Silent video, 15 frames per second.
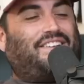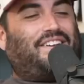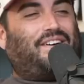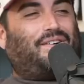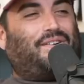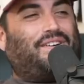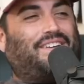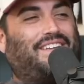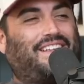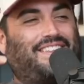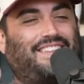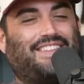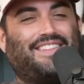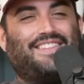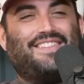
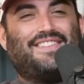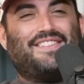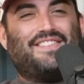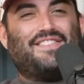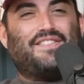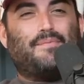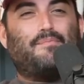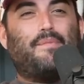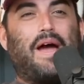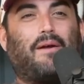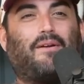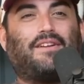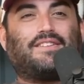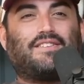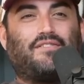the
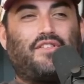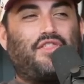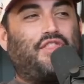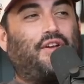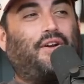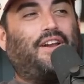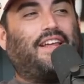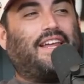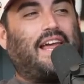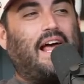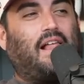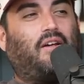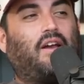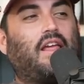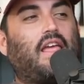merits of a
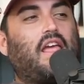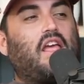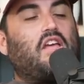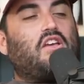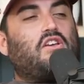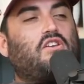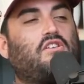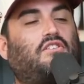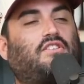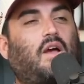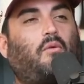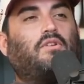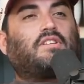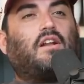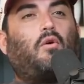30-calorie.
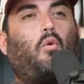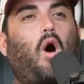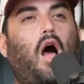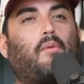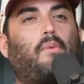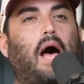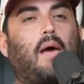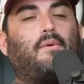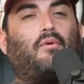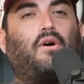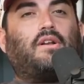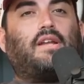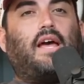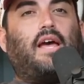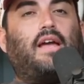Someone's gonna walk by me
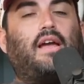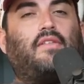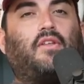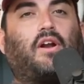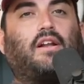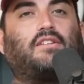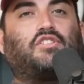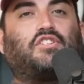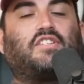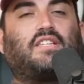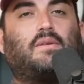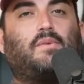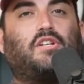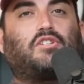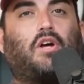one day and they're gonna just
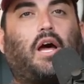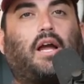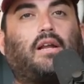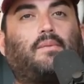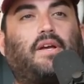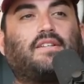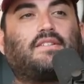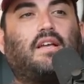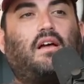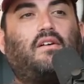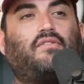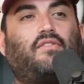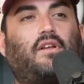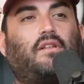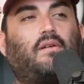see me talking to
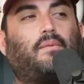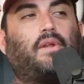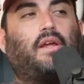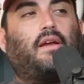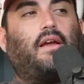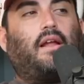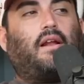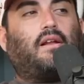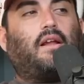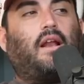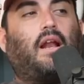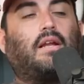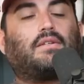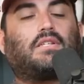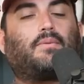myself, and they'll be like, and
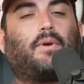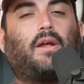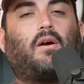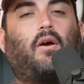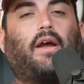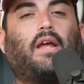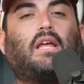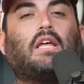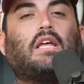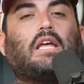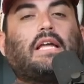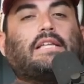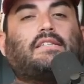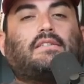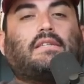I'm just be going,
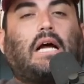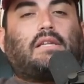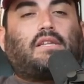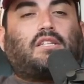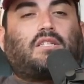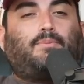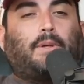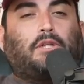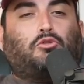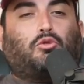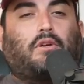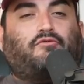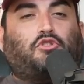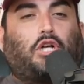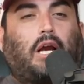"It's not the
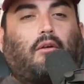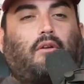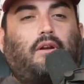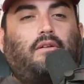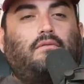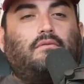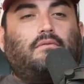spindrift, Jared.